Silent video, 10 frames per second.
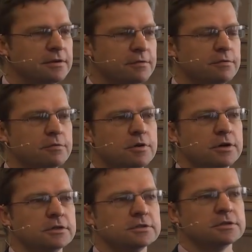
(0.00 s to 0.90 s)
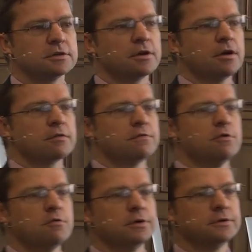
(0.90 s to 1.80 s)
different world going
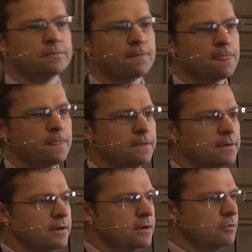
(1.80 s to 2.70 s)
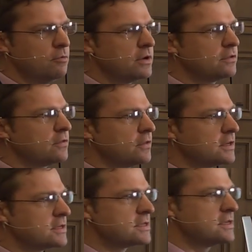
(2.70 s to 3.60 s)
forward? Uh, one of the
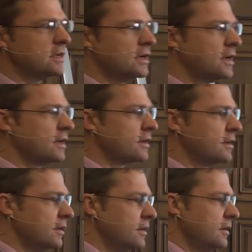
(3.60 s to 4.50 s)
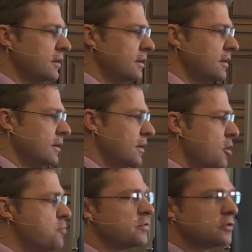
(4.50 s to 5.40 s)
things I
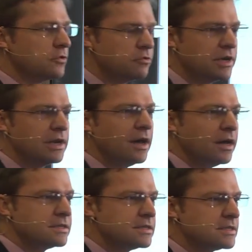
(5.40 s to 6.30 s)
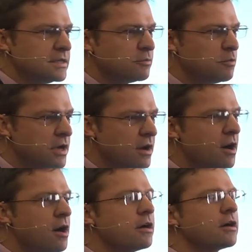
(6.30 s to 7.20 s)
hope that you realize is that we
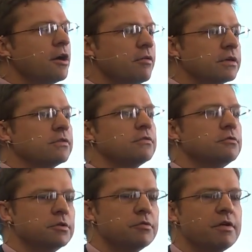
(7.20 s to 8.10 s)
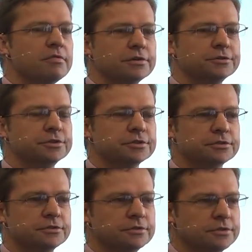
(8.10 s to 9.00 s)
are going through a
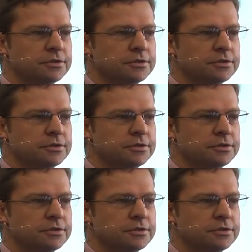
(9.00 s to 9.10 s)
revolution